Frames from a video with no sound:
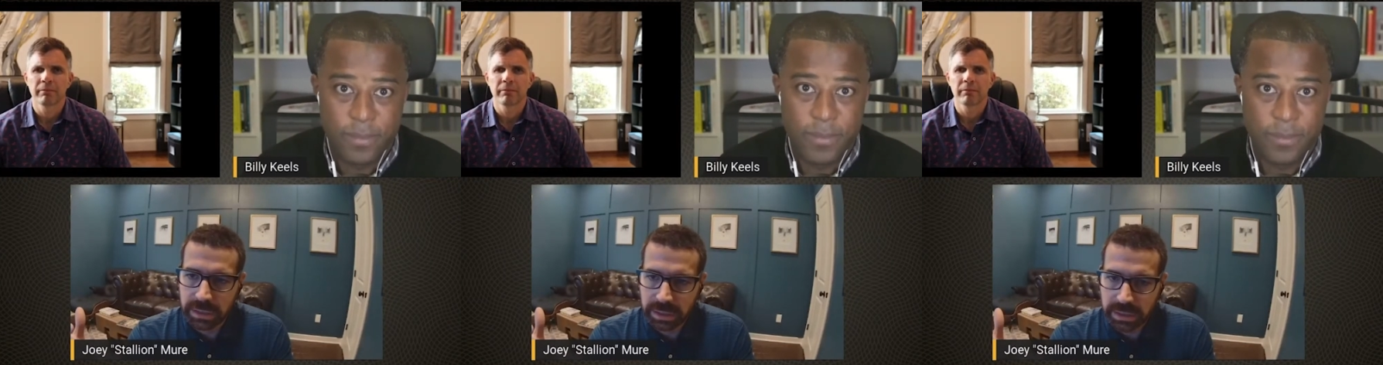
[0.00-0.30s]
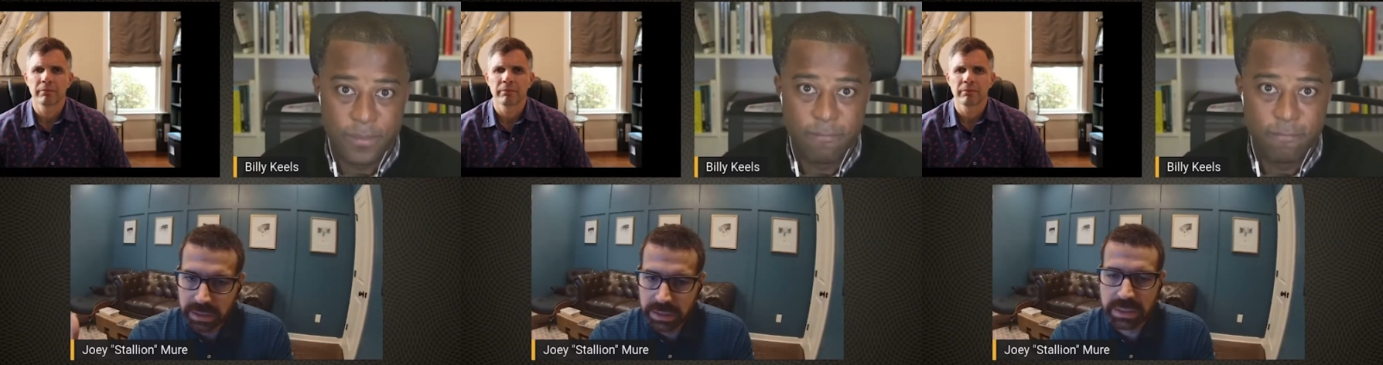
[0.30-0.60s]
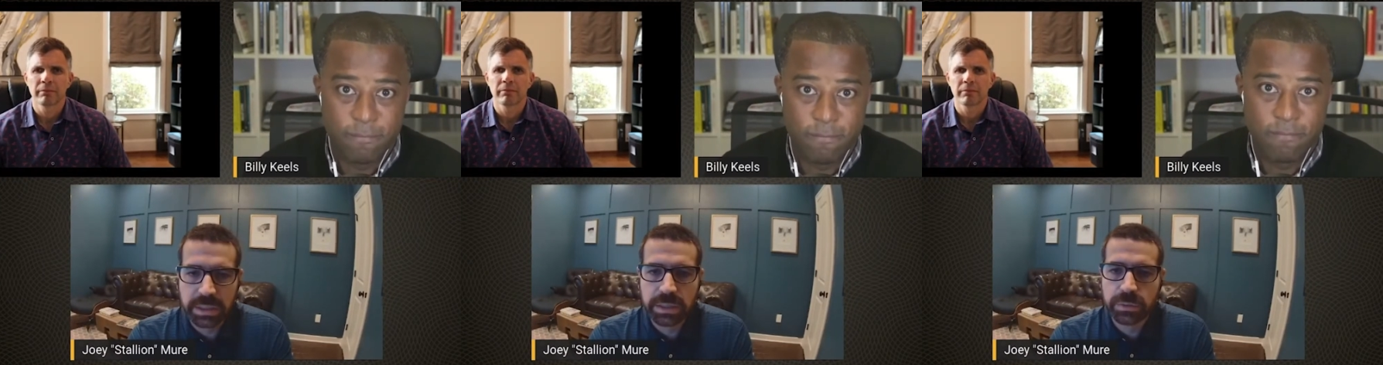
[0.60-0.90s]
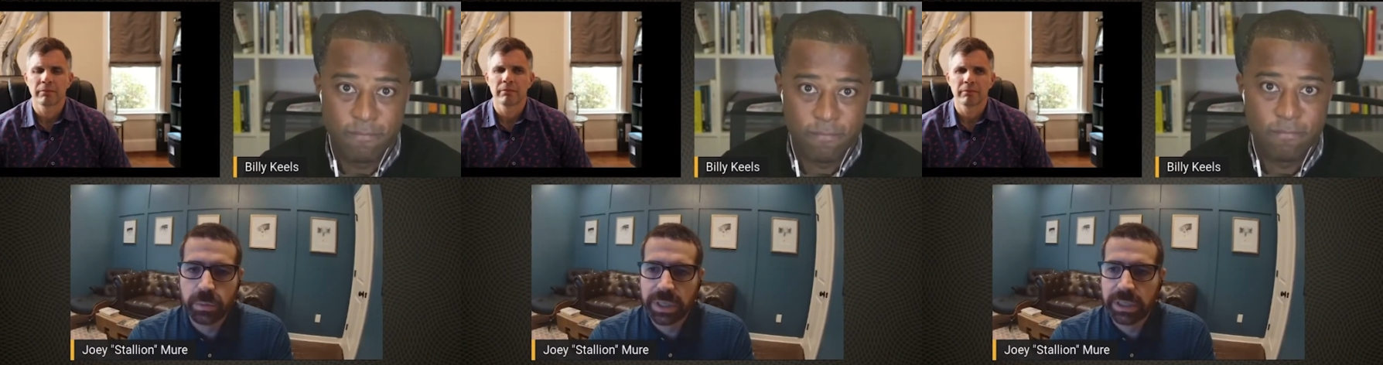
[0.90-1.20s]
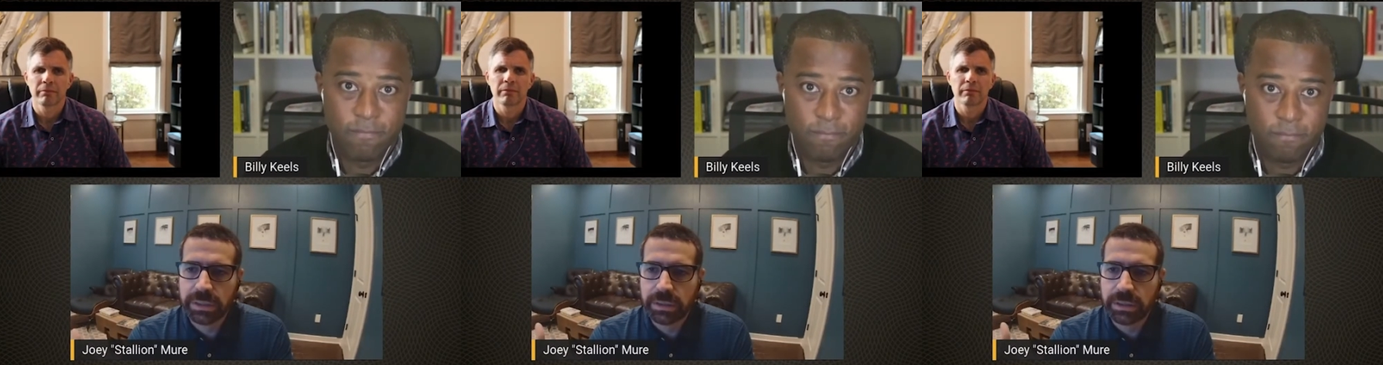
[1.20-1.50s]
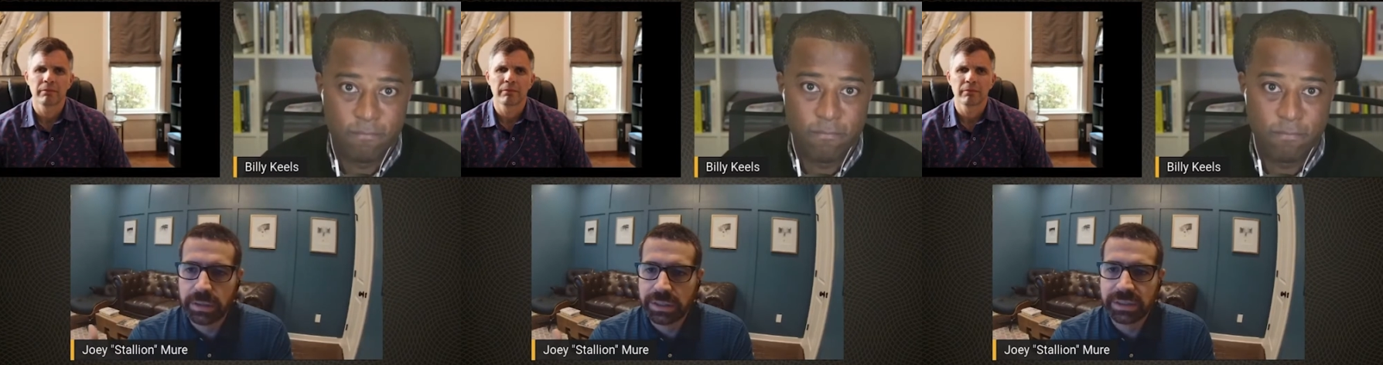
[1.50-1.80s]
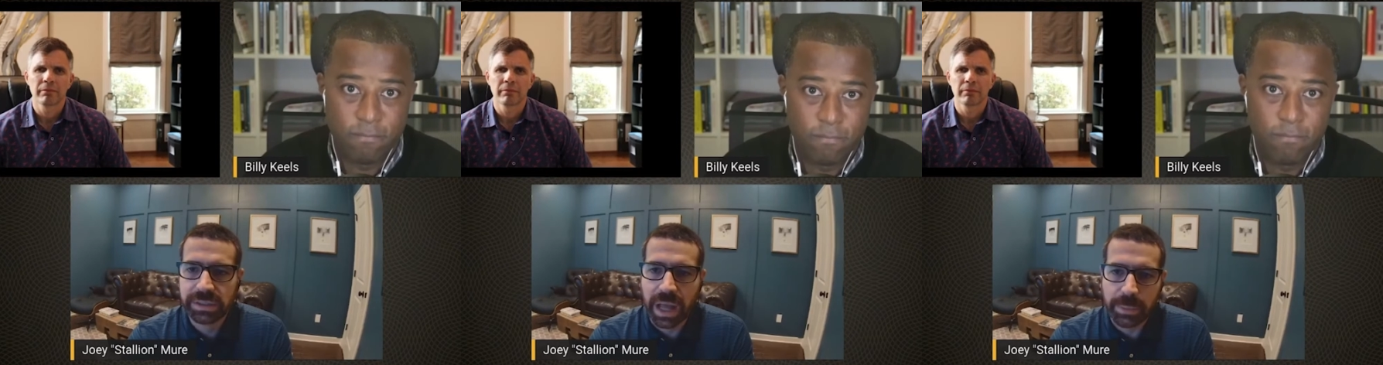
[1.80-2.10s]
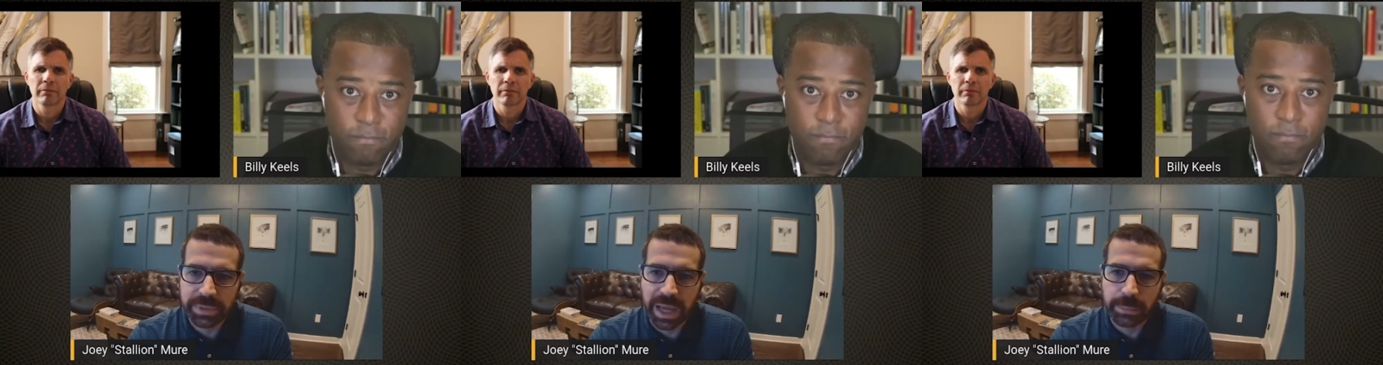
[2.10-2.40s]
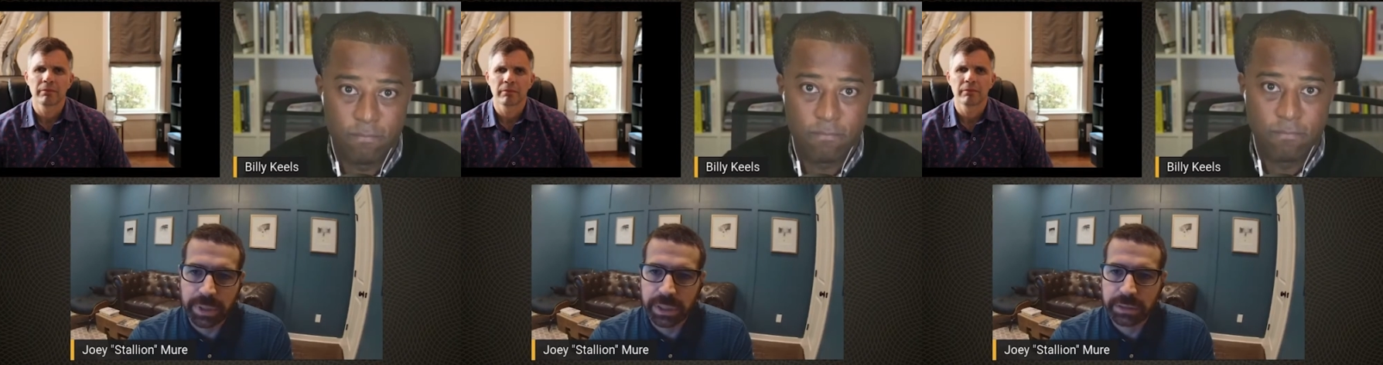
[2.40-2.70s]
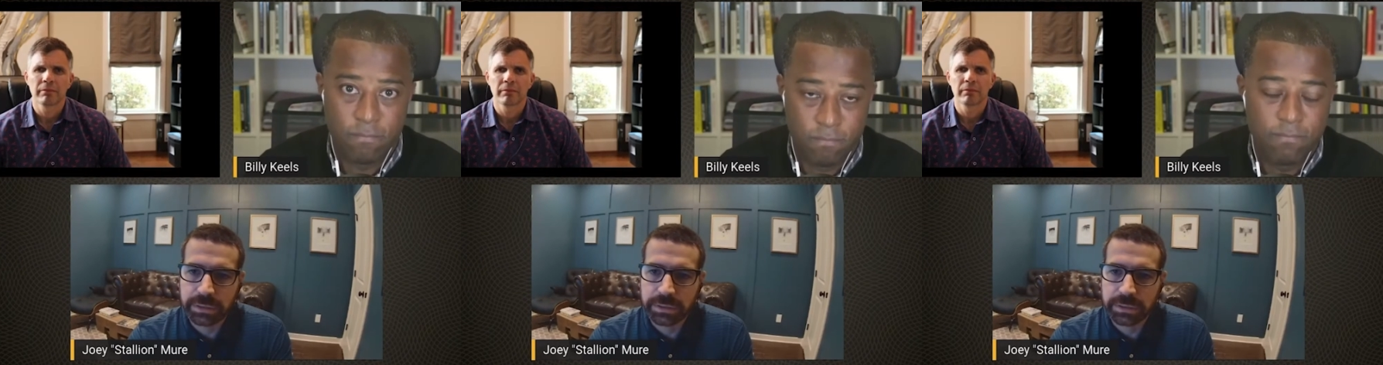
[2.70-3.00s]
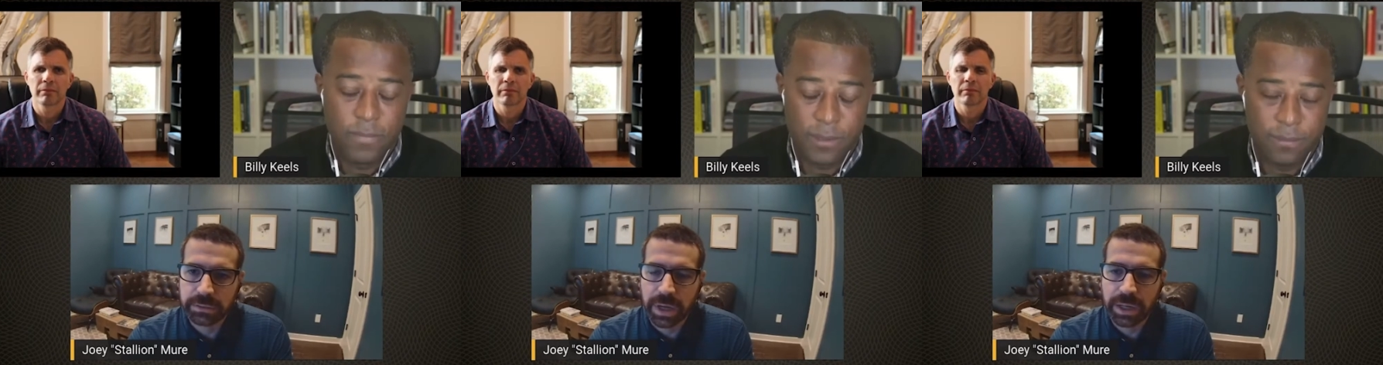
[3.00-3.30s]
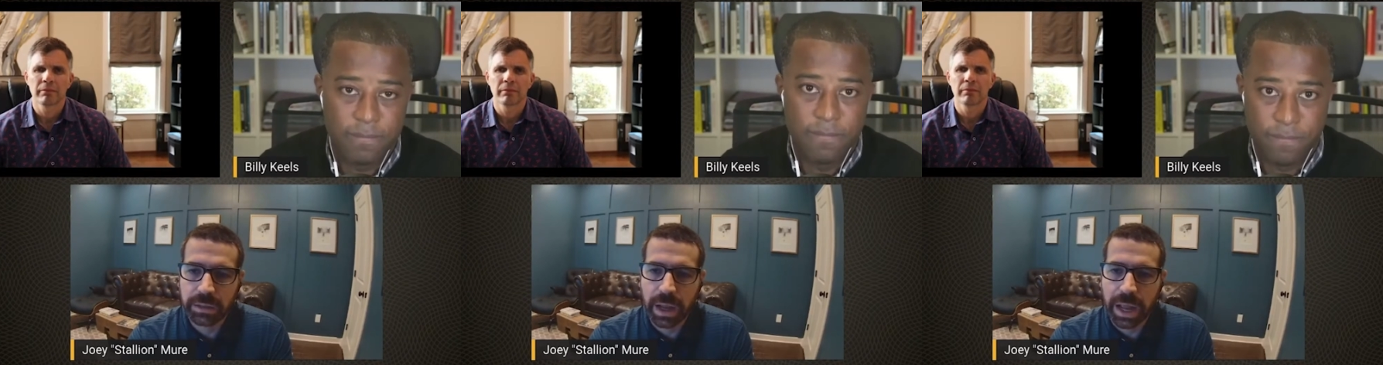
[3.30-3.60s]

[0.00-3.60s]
Speaker 1: this is when this stops happening, yep. right?